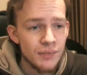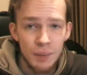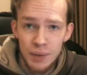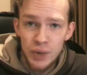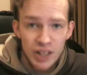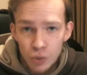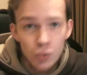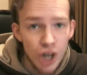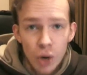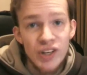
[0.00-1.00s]
mean, we all
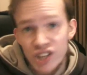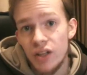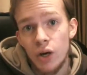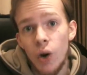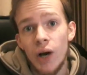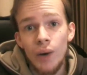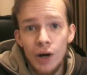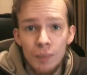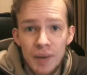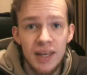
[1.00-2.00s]
know each other quite
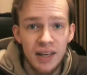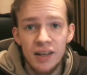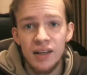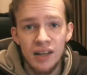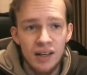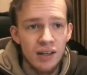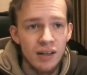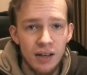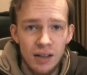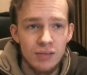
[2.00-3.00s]
well, being
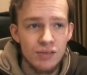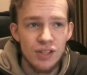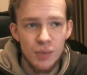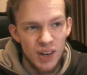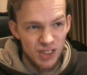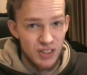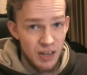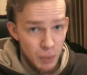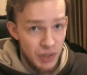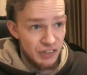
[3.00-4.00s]
clones. You know,
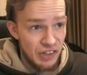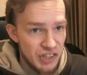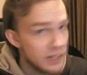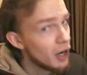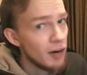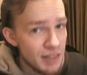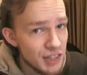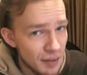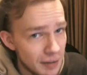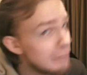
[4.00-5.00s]
we essentially are
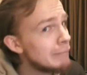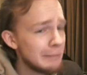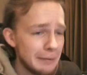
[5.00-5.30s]
each other.